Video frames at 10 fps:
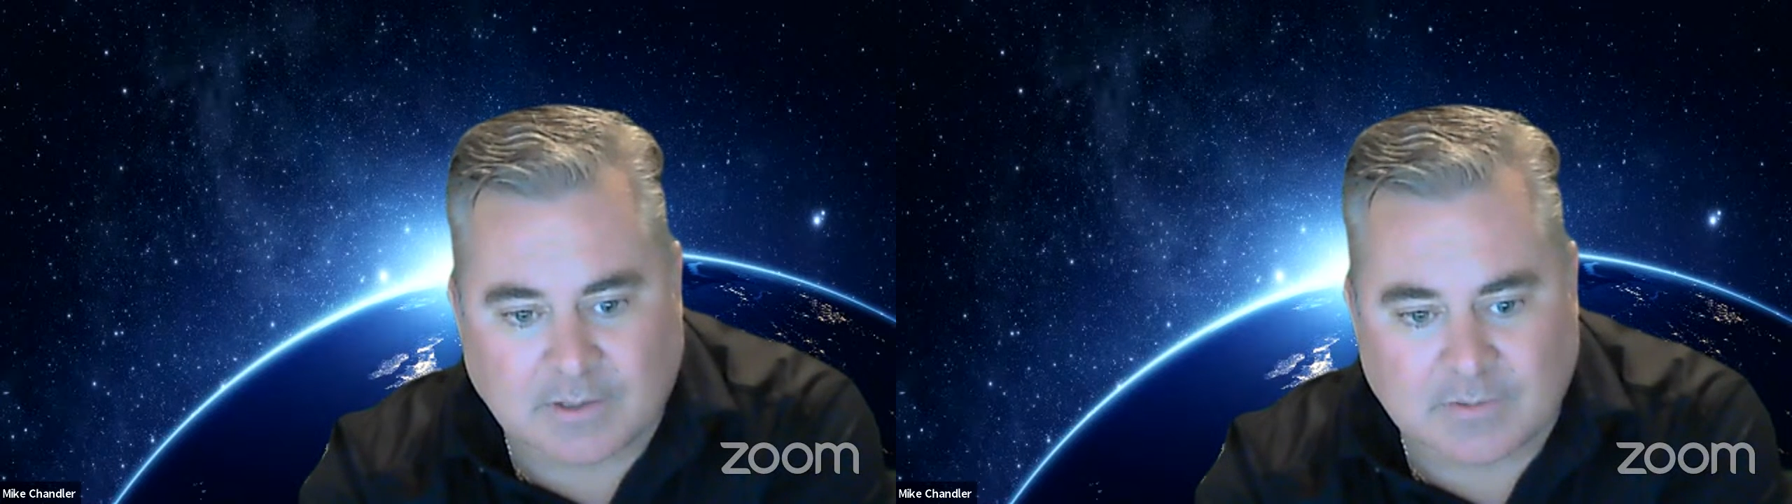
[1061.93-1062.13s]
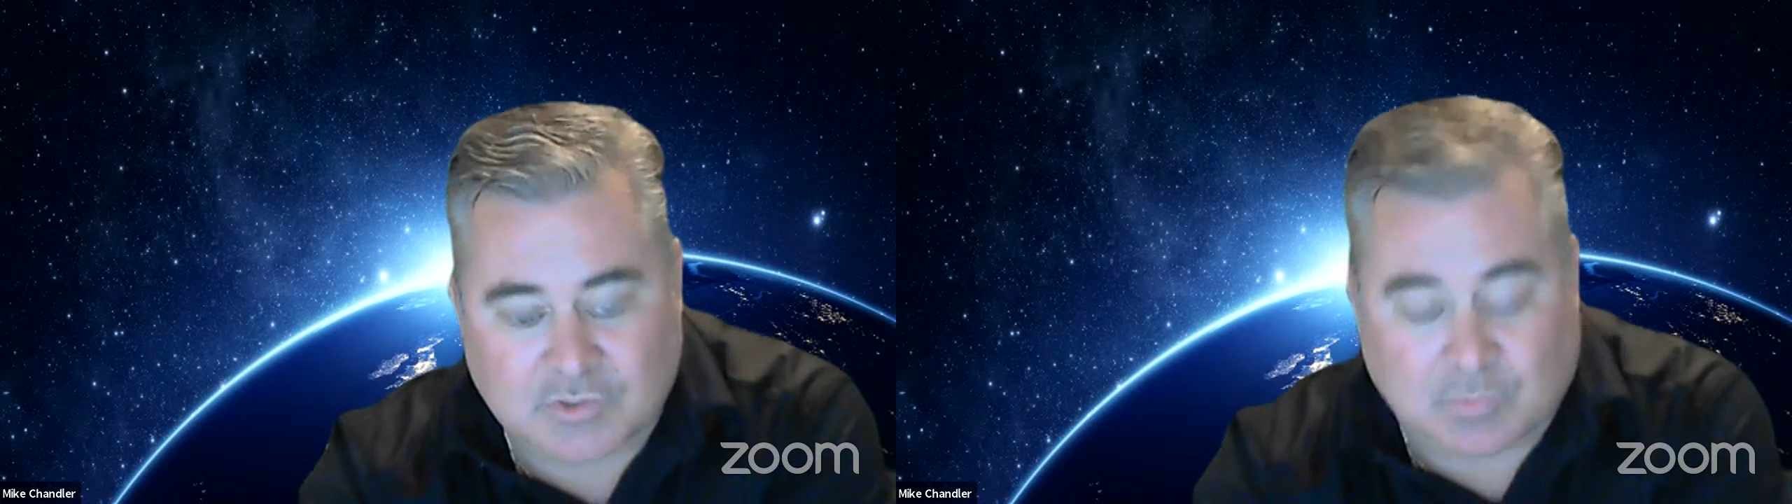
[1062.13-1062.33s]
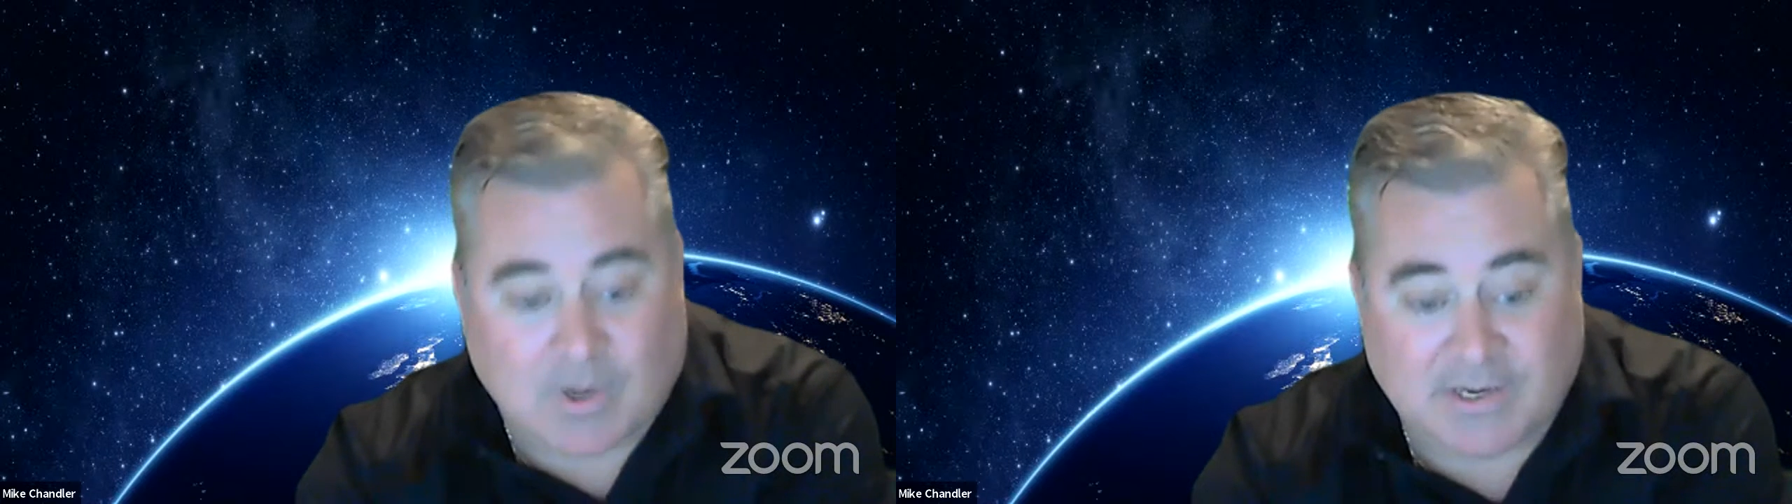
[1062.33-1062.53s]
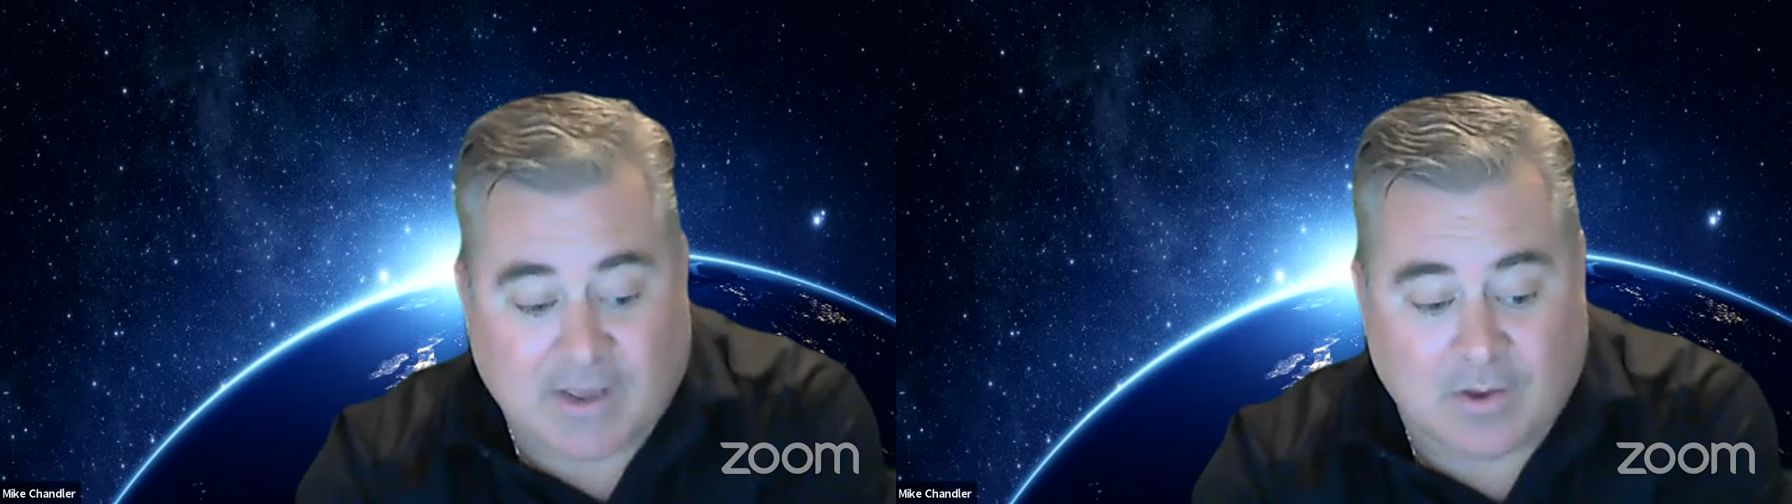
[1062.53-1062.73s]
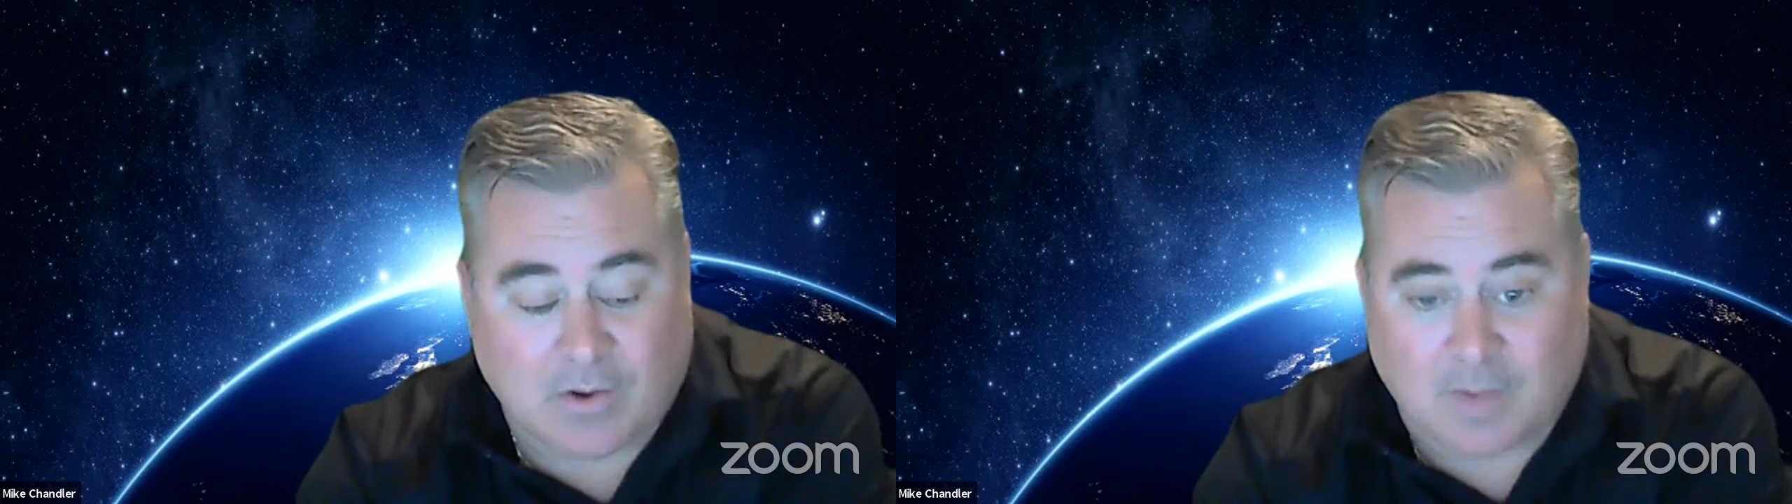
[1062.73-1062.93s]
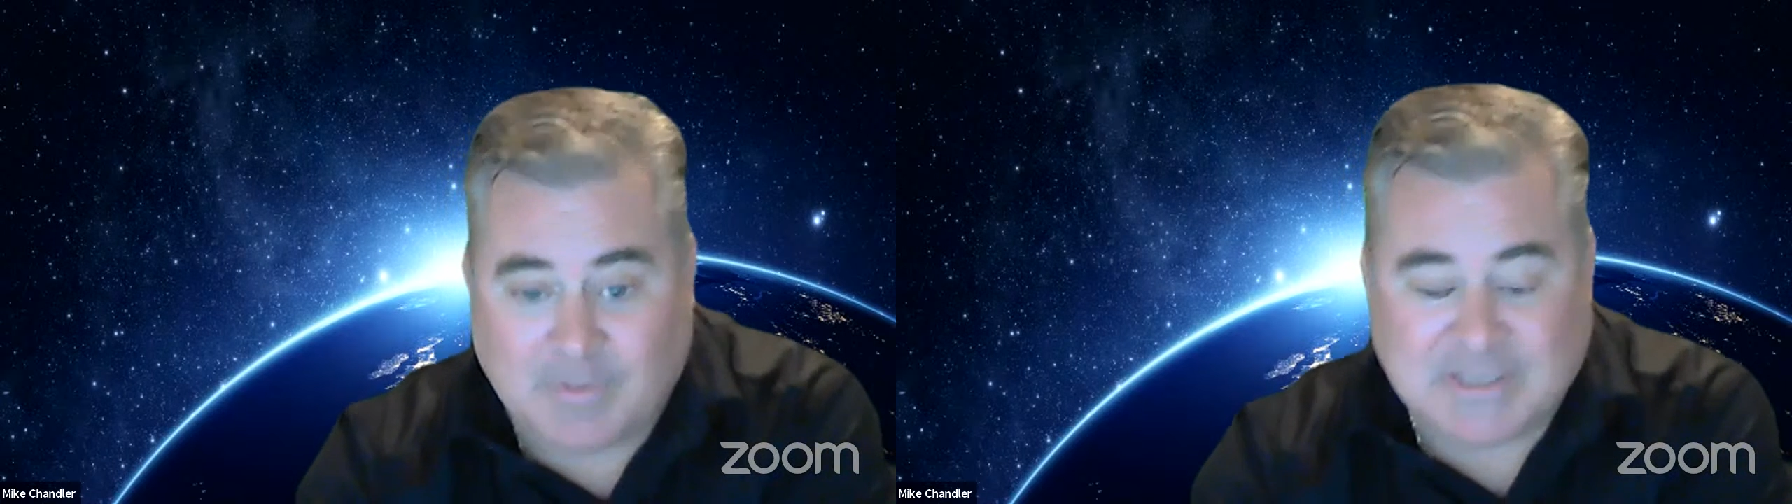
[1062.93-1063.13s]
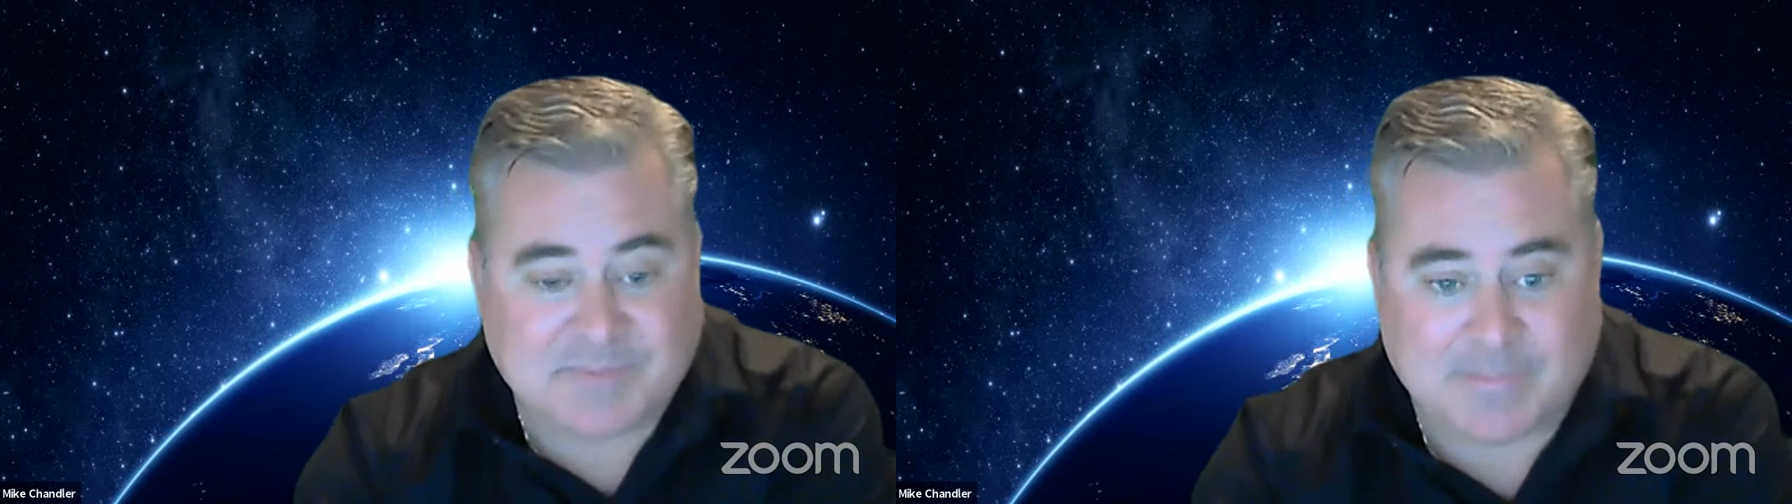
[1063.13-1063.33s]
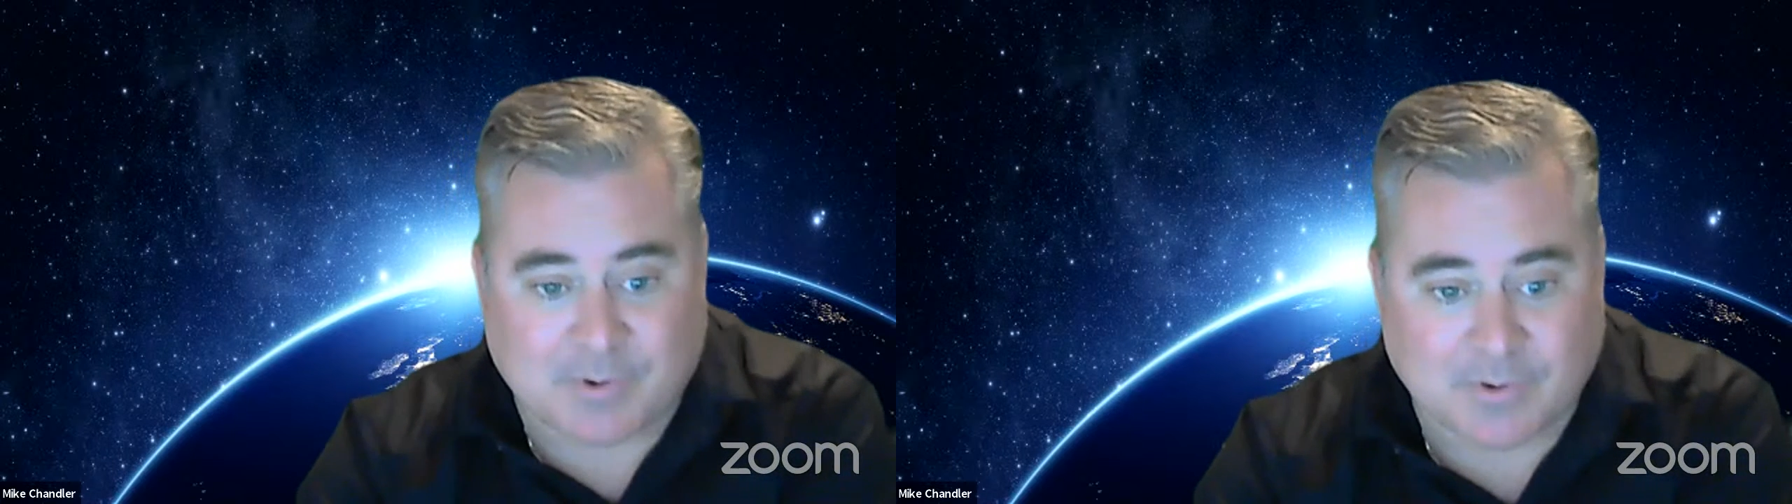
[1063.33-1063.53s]
just write it down on a piece of
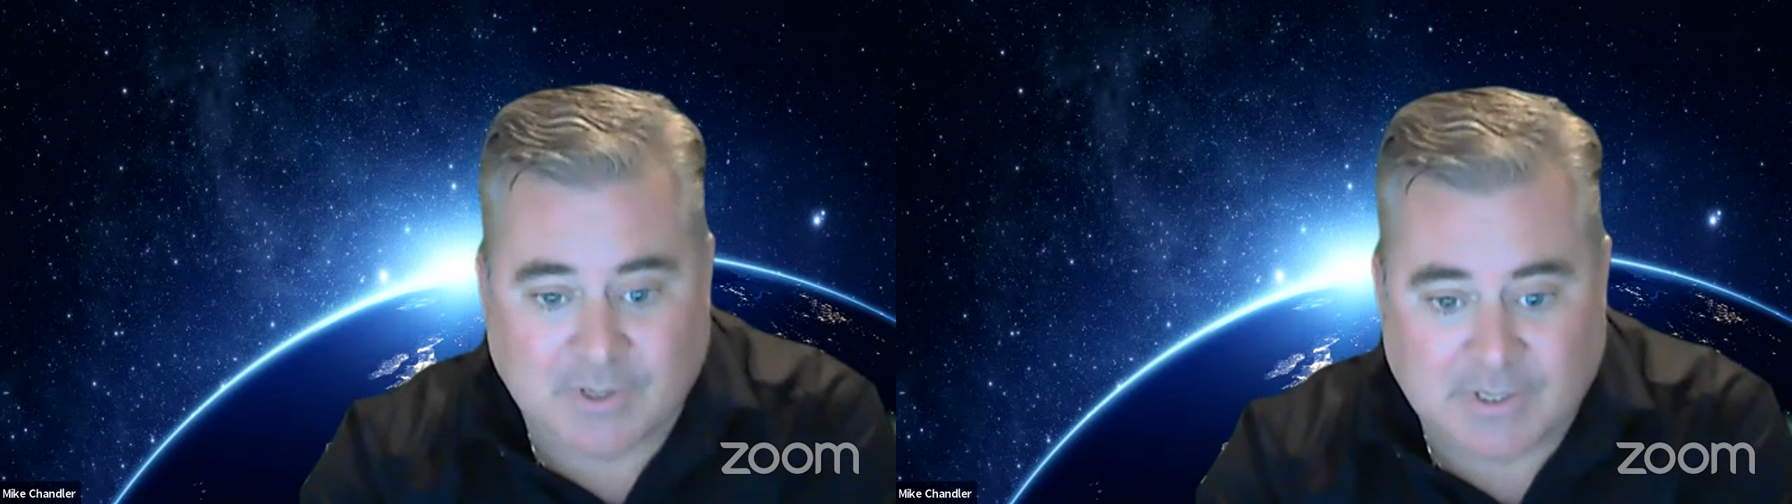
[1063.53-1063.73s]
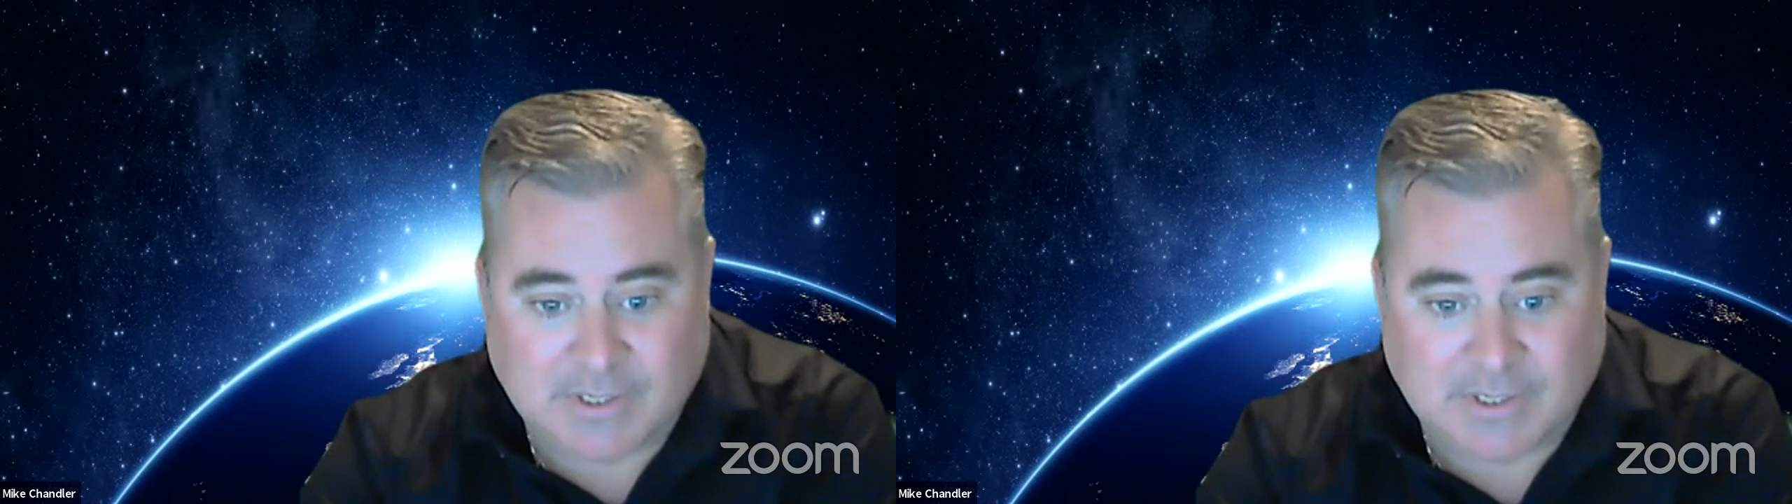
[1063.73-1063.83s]
paper